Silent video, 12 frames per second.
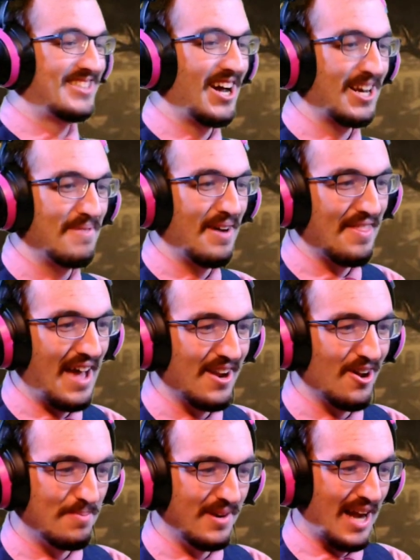talk about that
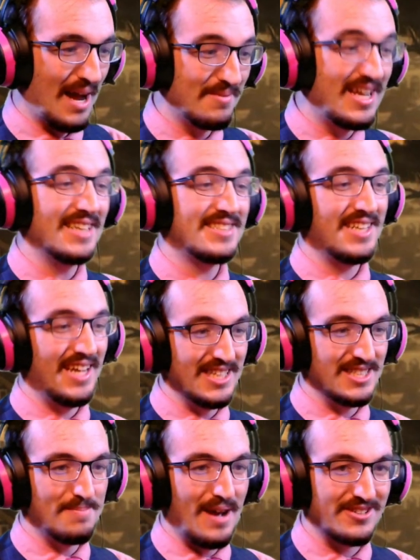opening. I'm guessing
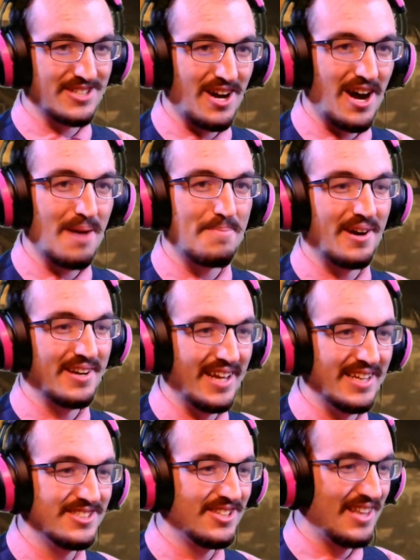he's about to hop on
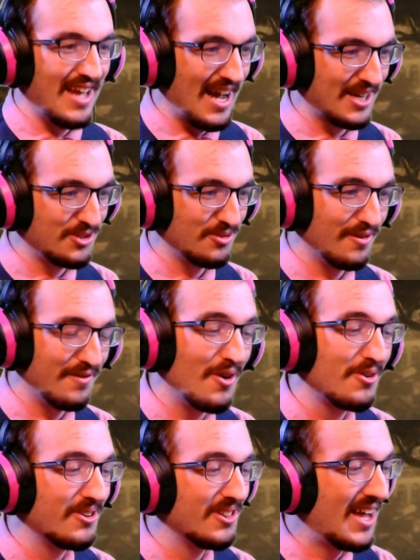into the actual
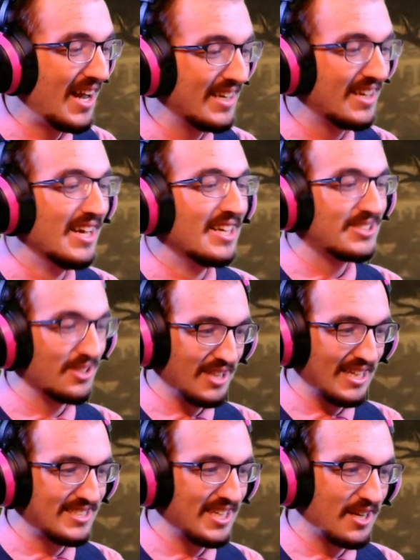vocal line, so
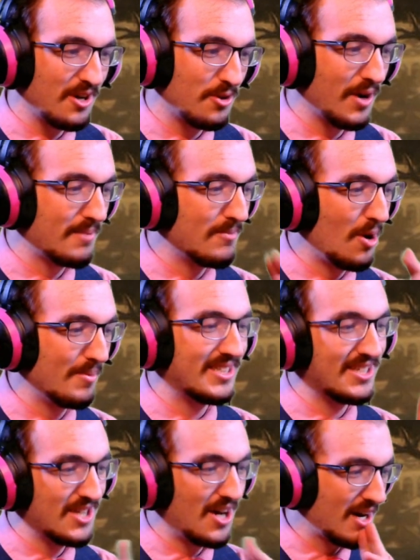let's take a quick moment
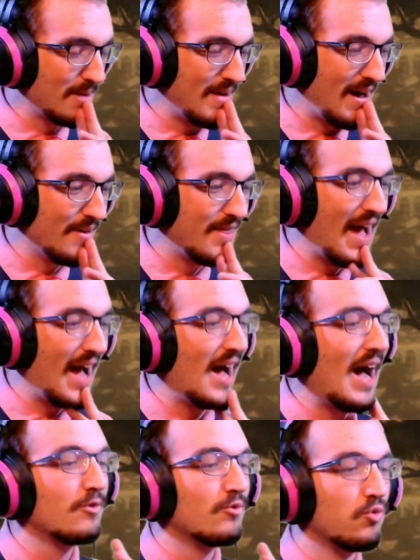to talk about that.
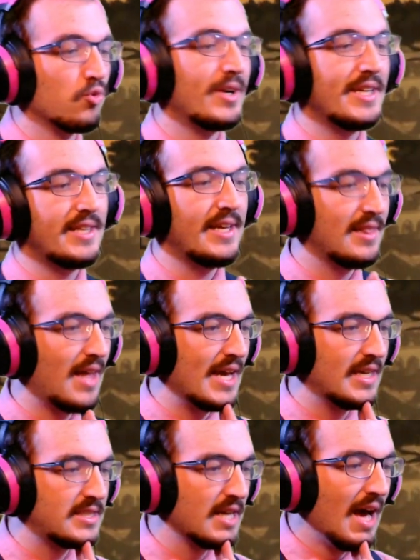I really
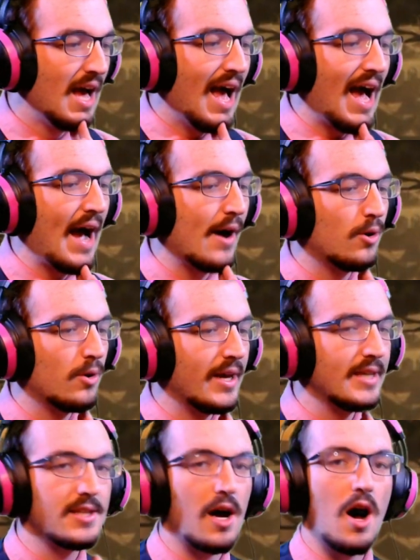liked how
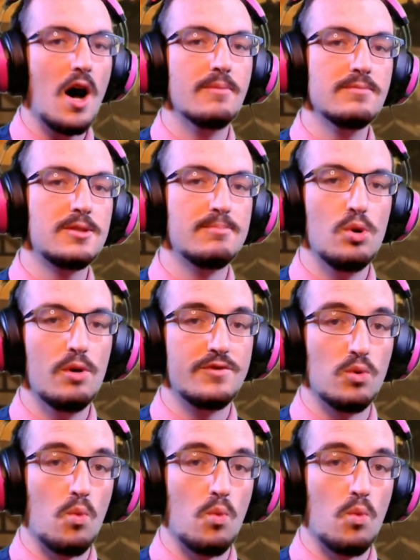his hums moved